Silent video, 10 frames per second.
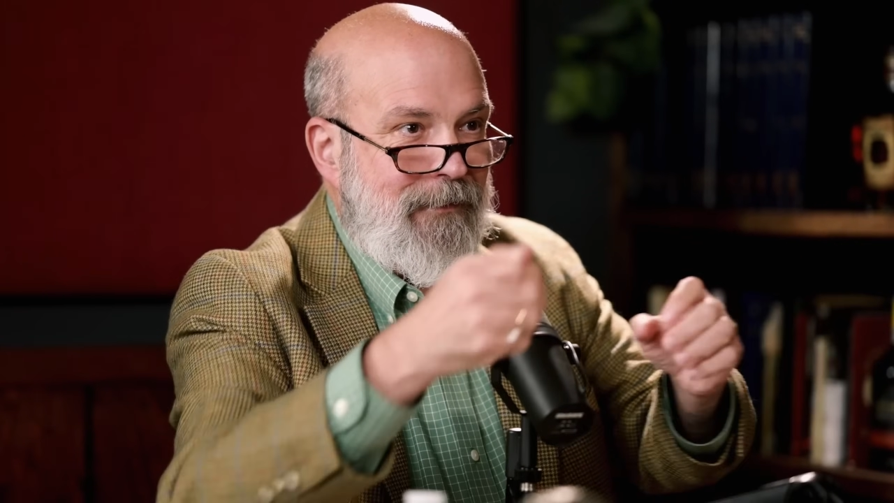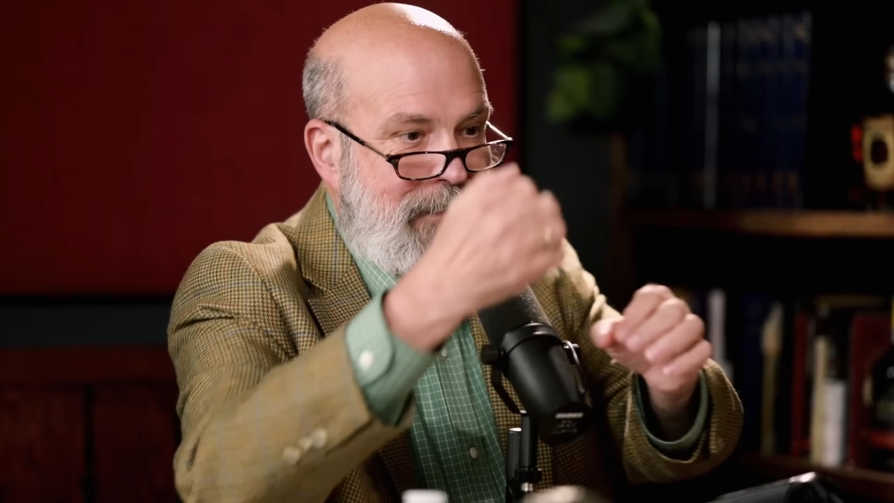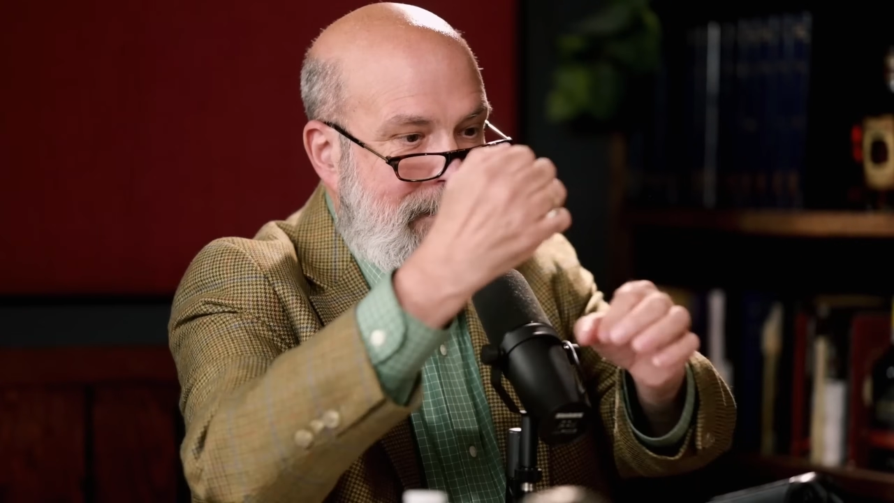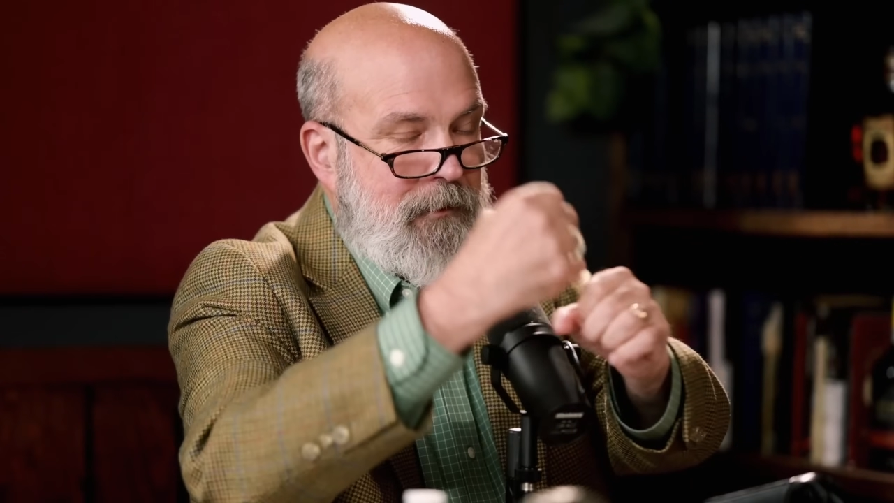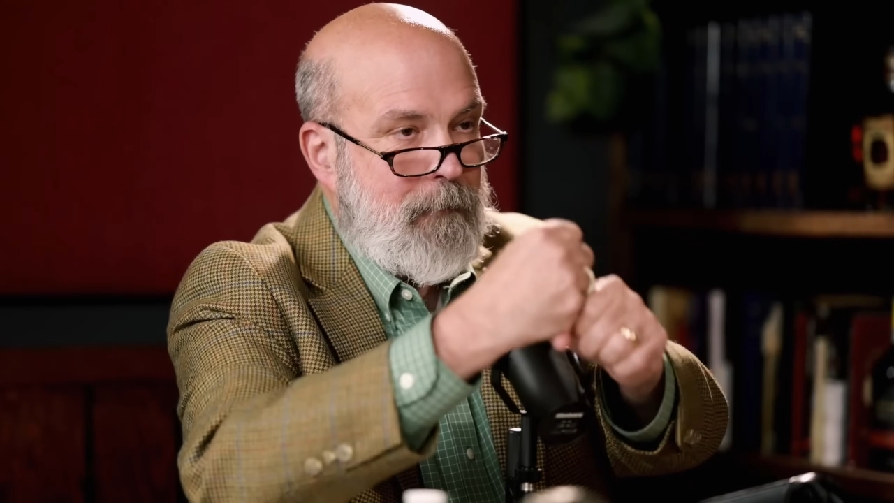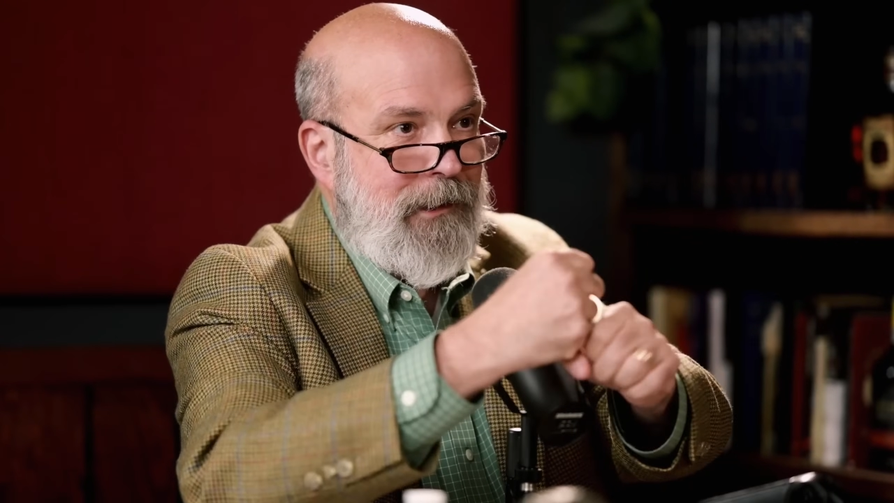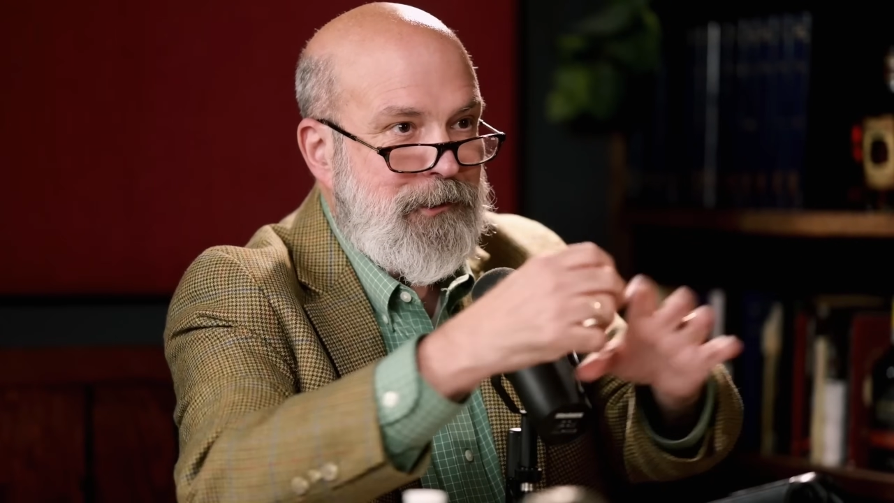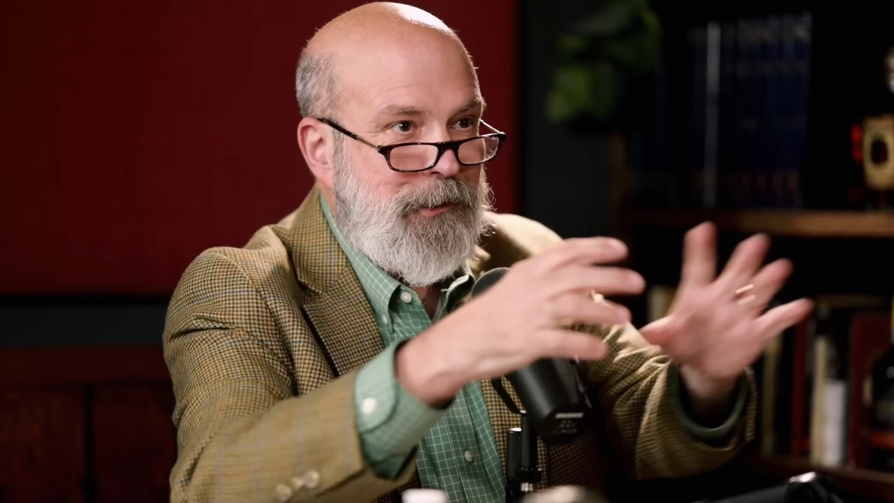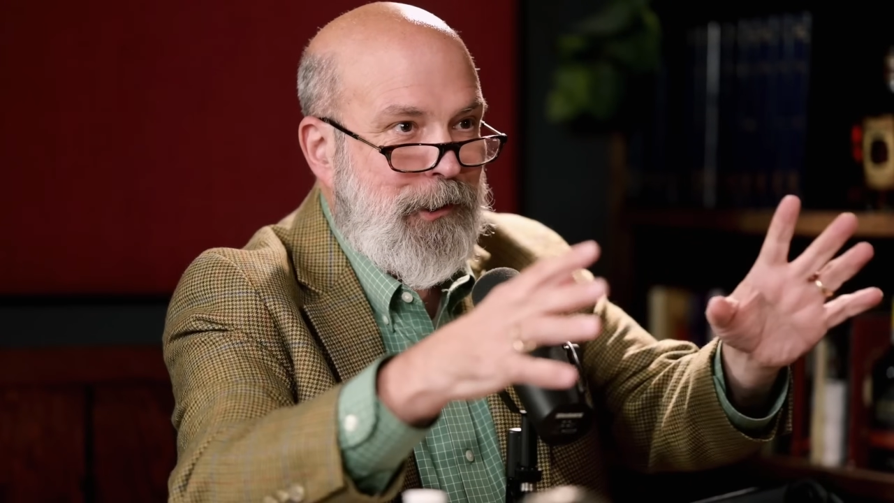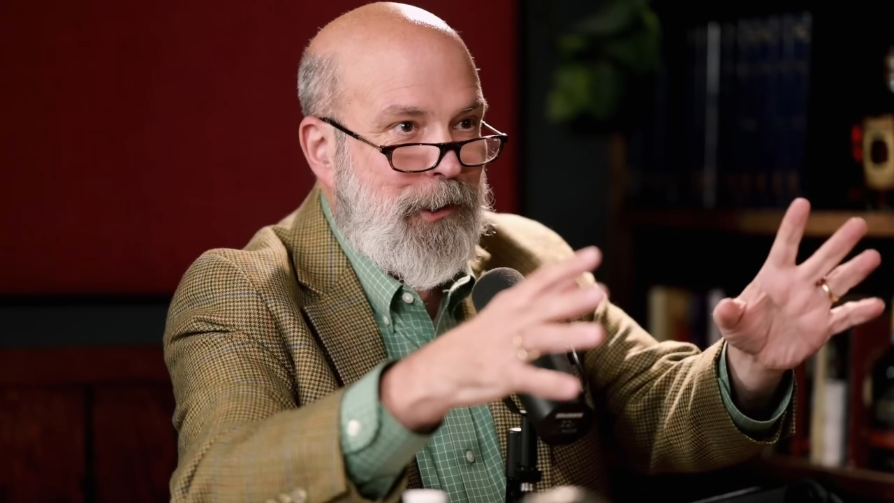The
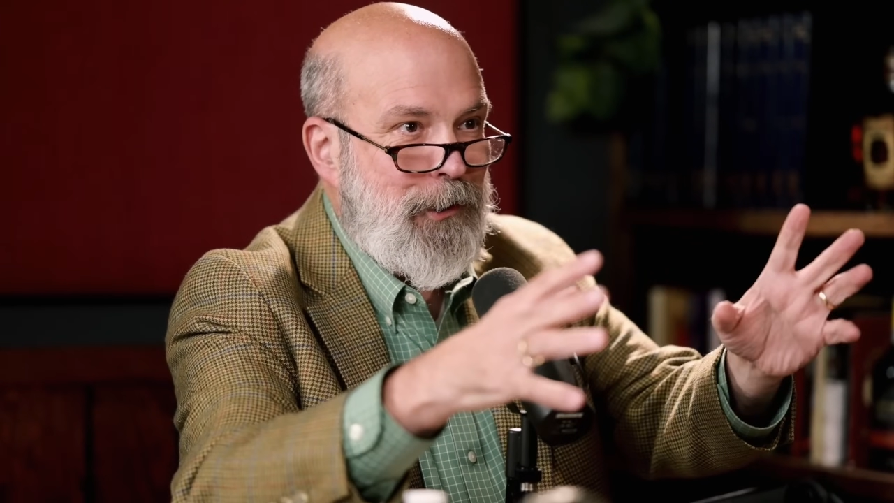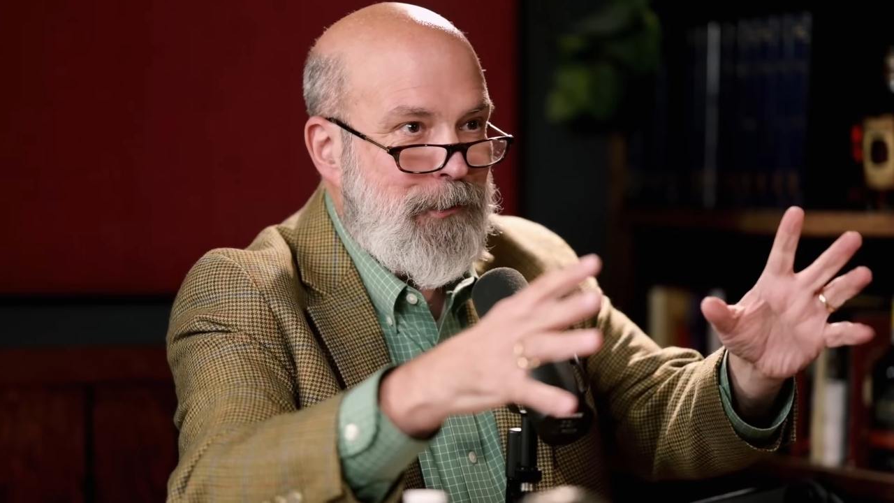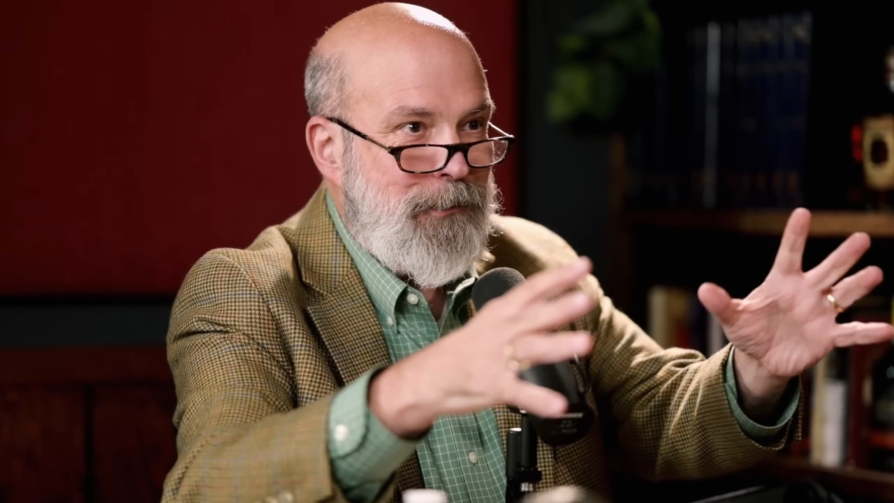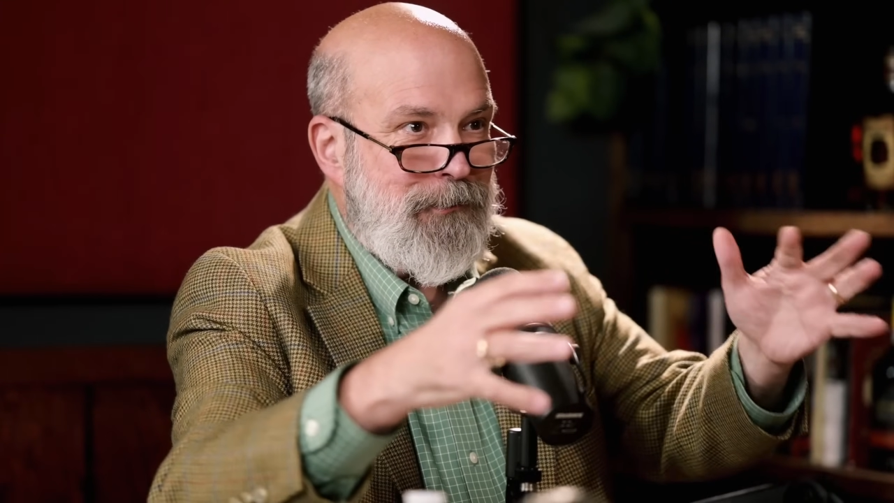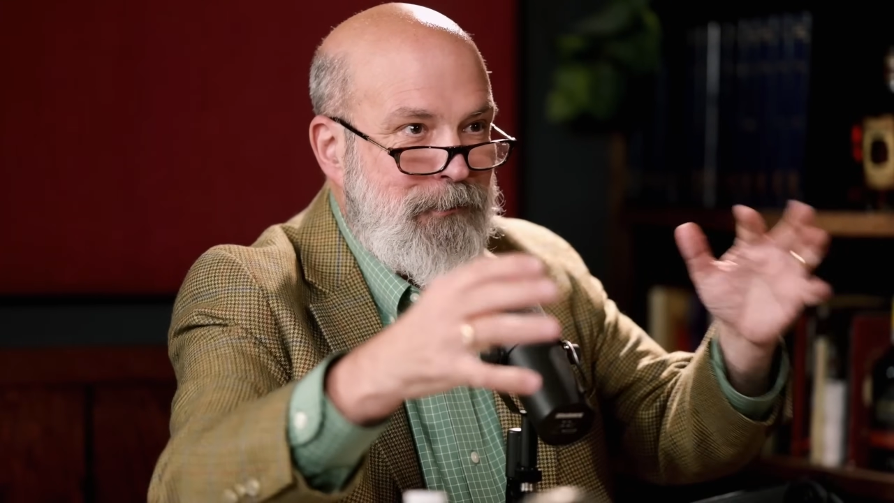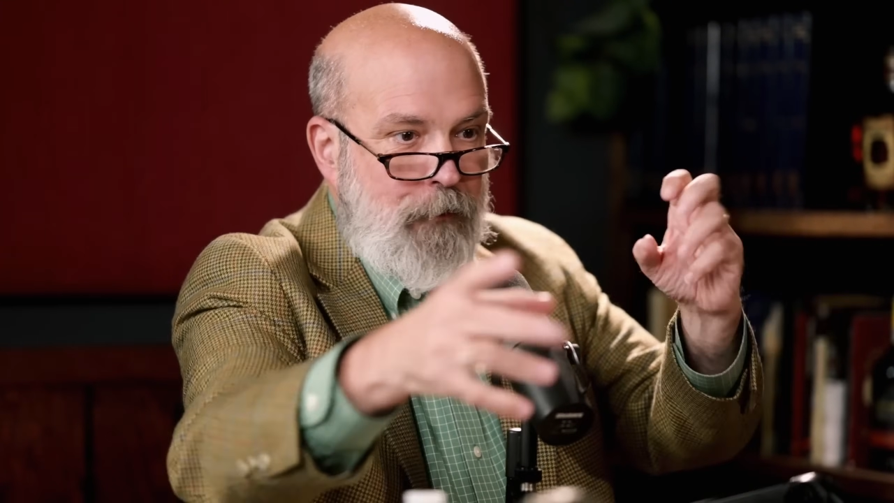intubation occurs,